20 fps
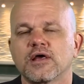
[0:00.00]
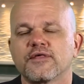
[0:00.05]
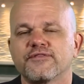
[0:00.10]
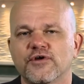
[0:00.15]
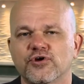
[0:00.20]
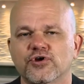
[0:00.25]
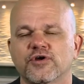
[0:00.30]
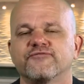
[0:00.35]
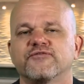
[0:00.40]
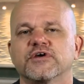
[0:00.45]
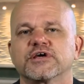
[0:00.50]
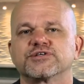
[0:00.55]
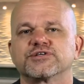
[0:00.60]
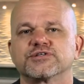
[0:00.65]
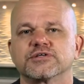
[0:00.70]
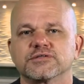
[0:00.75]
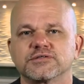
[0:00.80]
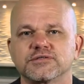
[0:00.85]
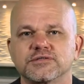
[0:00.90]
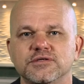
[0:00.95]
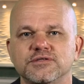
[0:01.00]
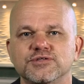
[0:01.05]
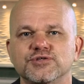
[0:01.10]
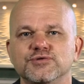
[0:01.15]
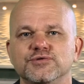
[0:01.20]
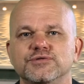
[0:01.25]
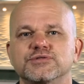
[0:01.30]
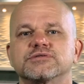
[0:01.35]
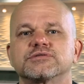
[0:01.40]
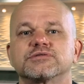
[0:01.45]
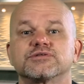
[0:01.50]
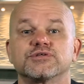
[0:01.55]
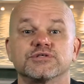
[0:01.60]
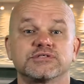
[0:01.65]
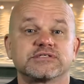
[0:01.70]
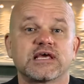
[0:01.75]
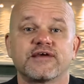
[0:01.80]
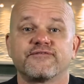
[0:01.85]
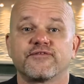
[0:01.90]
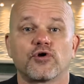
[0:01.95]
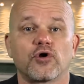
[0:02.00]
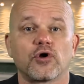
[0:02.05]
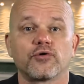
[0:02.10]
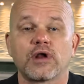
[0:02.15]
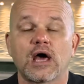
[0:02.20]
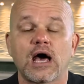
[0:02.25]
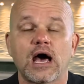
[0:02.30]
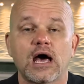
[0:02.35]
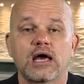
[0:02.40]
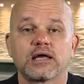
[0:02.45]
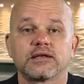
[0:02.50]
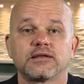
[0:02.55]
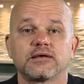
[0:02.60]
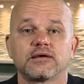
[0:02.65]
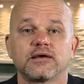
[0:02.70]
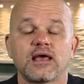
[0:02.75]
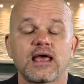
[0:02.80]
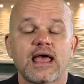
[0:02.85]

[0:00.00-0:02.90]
their convictions to, to save their own hide.